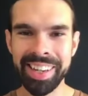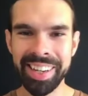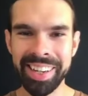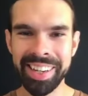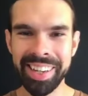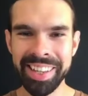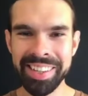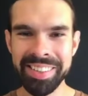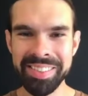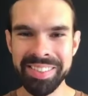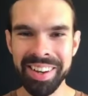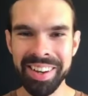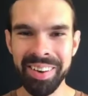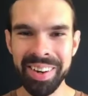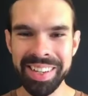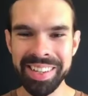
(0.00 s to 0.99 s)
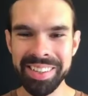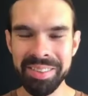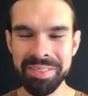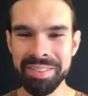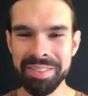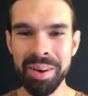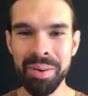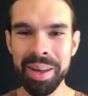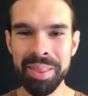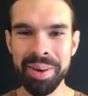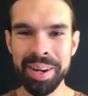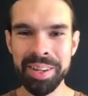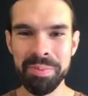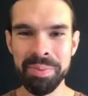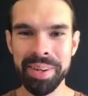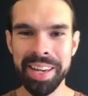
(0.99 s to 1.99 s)
There's no other
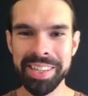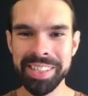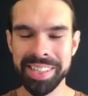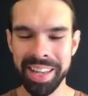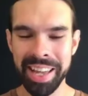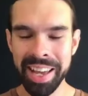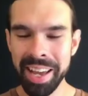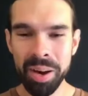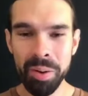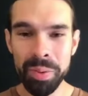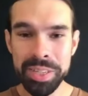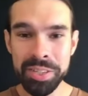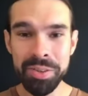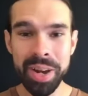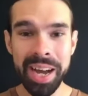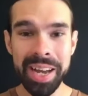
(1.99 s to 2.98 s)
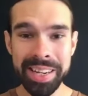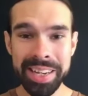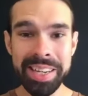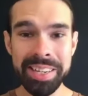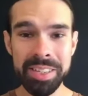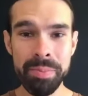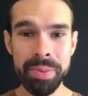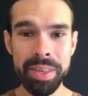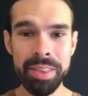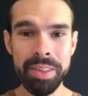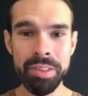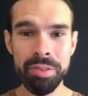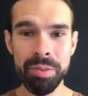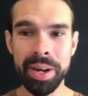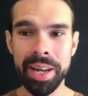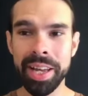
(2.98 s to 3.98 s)
explanation. We do not need to be
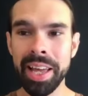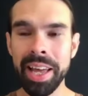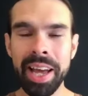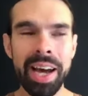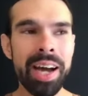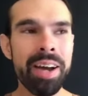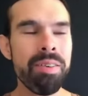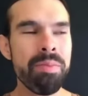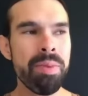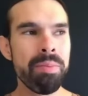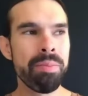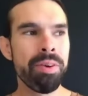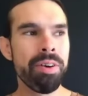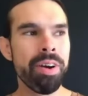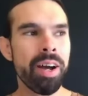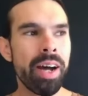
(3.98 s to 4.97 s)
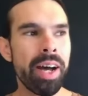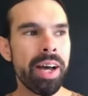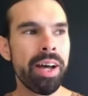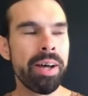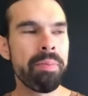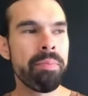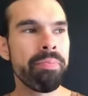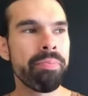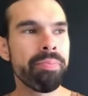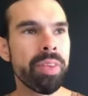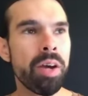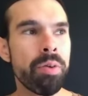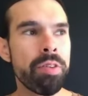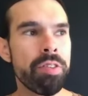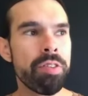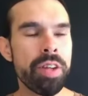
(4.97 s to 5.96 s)
this way. I remember I
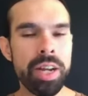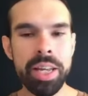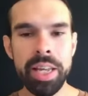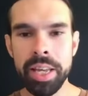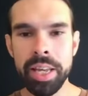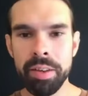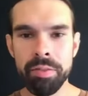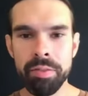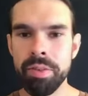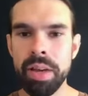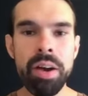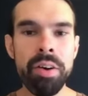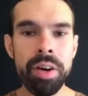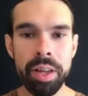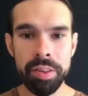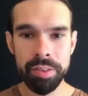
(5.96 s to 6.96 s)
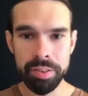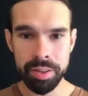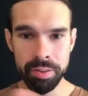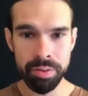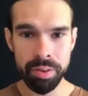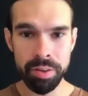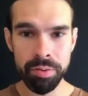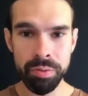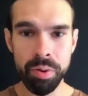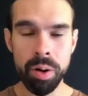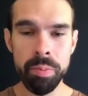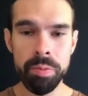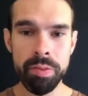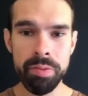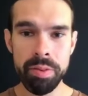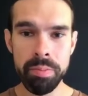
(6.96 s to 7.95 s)
was studying various different
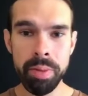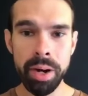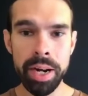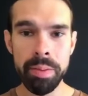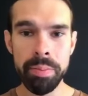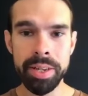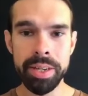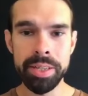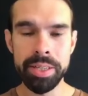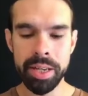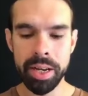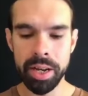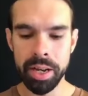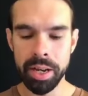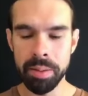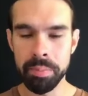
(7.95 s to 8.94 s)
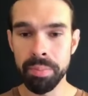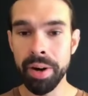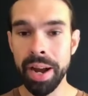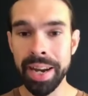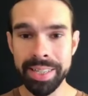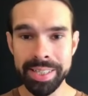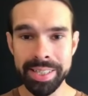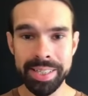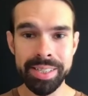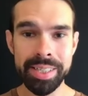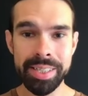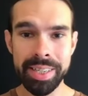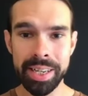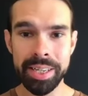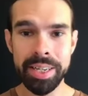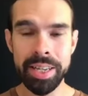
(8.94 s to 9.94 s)
forms of embodiment practices and
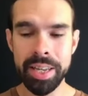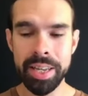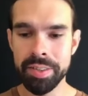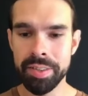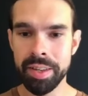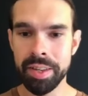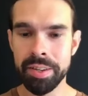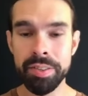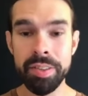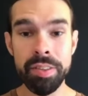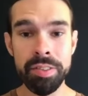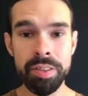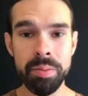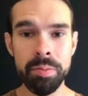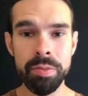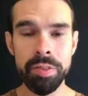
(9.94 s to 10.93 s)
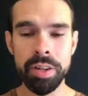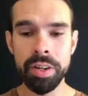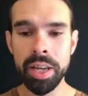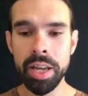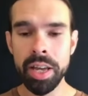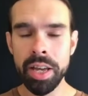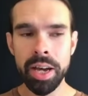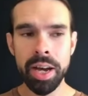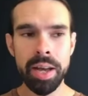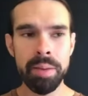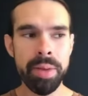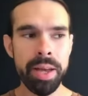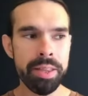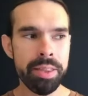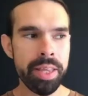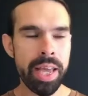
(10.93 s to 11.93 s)
techniques and systems, and I
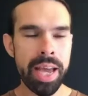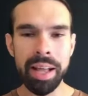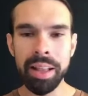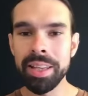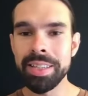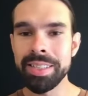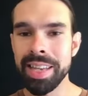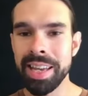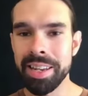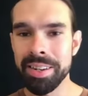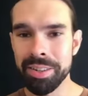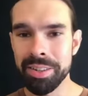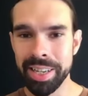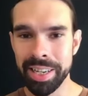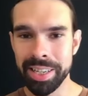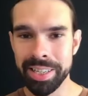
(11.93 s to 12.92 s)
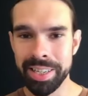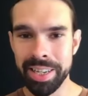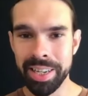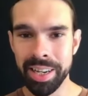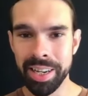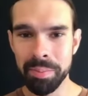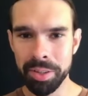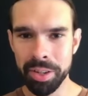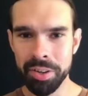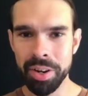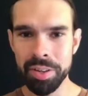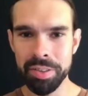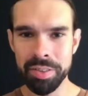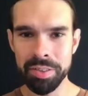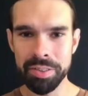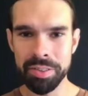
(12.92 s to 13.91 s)
met the Alexander technique. I'm
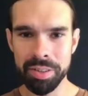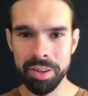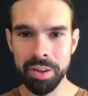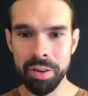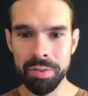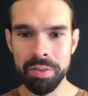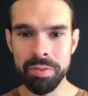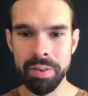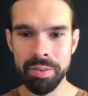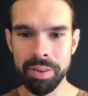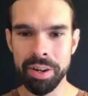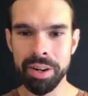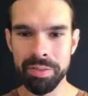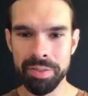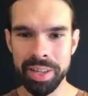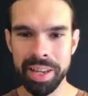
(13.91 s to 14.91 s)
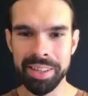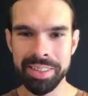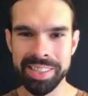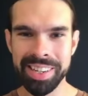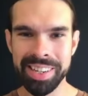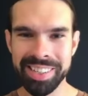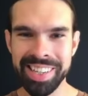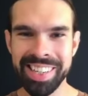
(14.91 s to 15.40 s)
curious to know if you've ever heard of the Alexander technique.